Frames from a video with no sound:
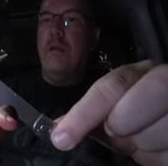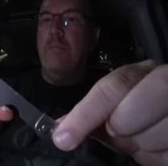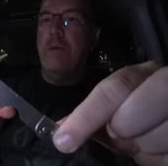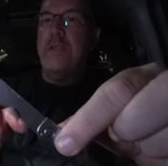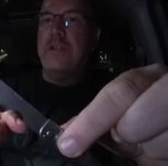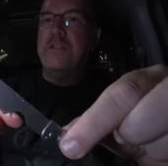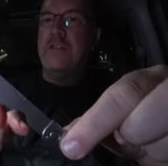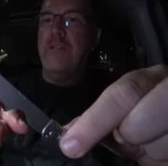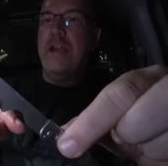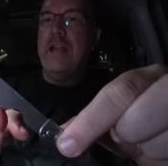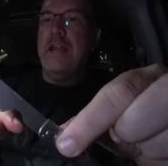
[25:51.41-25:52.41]
but that
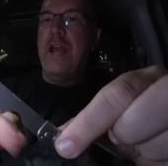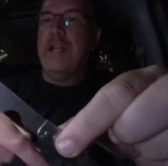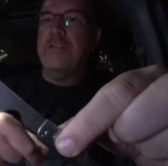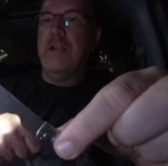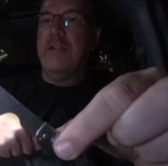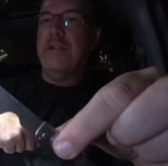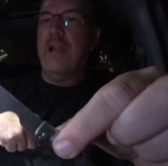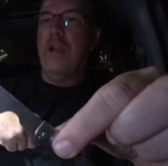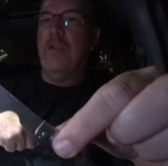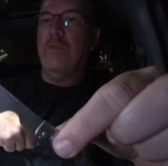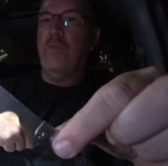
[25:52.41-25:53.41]
serrated edge right
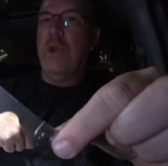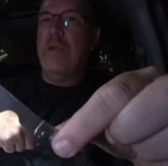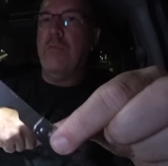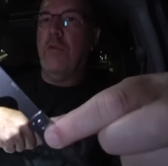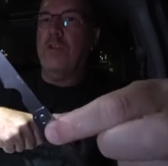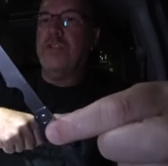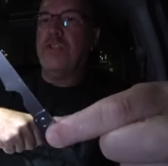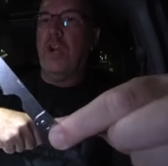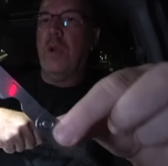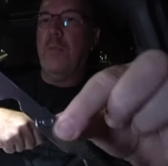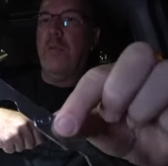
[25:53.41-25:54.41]
there is way more
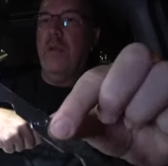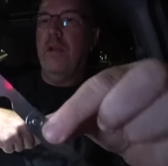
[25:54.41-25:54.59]
sharp